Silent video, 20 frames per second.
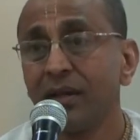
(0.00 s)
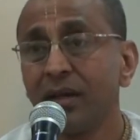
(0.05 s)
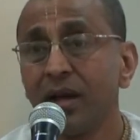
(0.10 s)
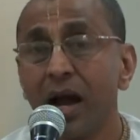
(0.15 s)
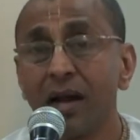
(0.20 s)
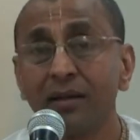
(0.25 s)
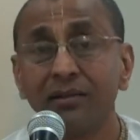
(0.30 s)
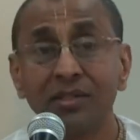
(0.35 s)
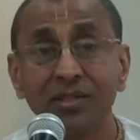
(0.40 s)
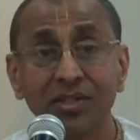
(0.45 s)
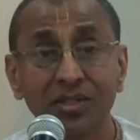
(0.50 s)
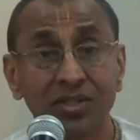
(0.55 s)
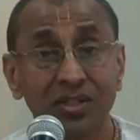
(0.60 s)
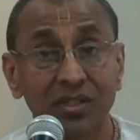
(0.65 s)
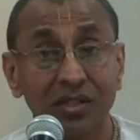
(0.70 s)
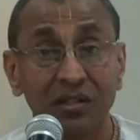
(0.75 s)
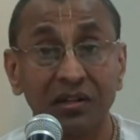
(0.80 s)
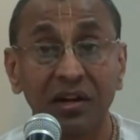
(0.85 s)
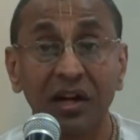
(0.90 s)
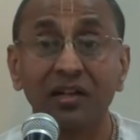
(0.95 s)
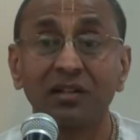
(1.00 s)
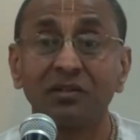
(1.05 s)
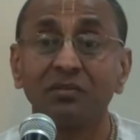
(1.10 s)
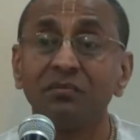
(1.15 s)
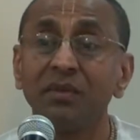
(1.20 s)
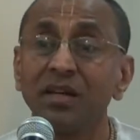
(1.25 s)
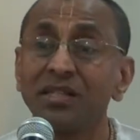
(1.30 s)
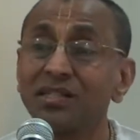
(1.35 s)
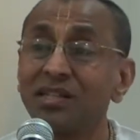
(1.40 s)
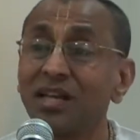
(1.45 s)
And this is the great
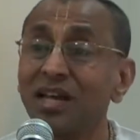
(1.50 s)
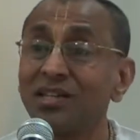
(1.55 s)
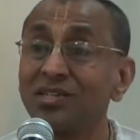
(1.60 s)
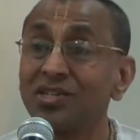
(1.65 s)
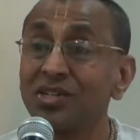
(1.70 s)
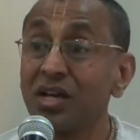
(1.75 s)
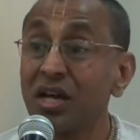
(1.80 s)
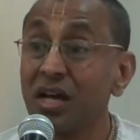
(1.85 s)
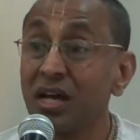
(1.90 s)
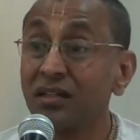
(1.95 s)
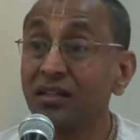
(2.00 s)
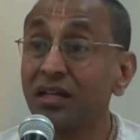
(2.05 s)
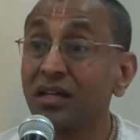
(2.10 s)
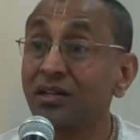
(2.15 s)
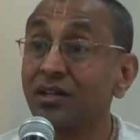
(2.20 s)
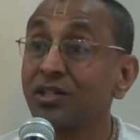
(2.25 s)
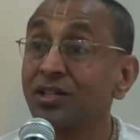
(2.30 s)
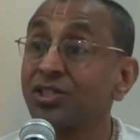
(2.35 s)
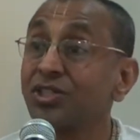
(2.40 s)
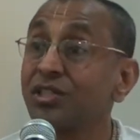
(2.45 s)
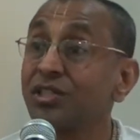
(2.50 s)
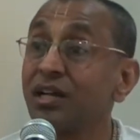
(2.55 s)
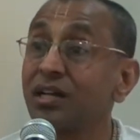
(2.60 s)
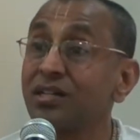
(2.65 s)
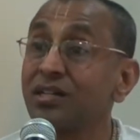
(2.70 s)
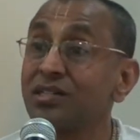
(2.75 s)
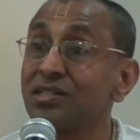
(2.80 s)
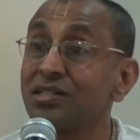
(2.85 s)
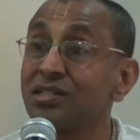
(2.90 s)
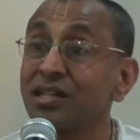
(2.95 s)
message that
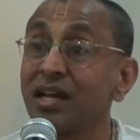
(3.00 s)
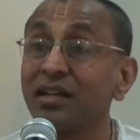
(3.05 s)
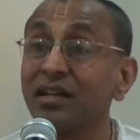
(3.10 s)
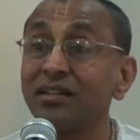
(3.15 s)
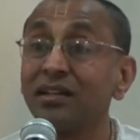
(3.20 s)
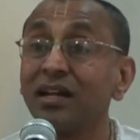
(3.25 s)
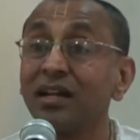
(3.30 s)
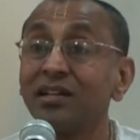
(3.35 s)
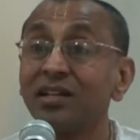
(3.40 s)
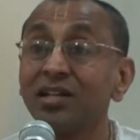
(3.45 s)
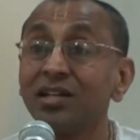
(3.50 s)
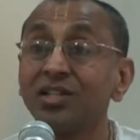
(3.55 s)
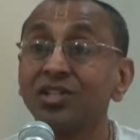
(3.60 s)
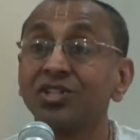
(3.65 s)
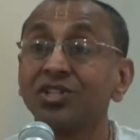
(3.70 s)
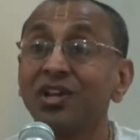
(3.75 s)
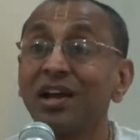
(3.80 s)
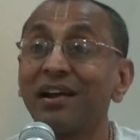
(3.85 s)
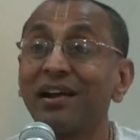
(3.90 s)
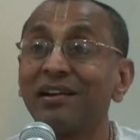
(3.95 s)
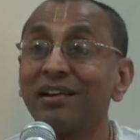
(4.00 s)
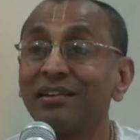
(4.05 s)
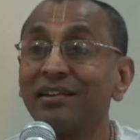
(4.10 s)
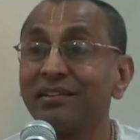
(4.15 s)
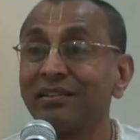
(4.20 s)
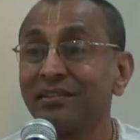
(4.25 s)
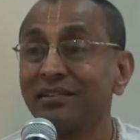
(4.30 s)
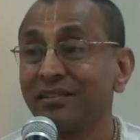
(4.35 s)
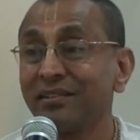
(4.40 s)
Krishna said that he is sharing.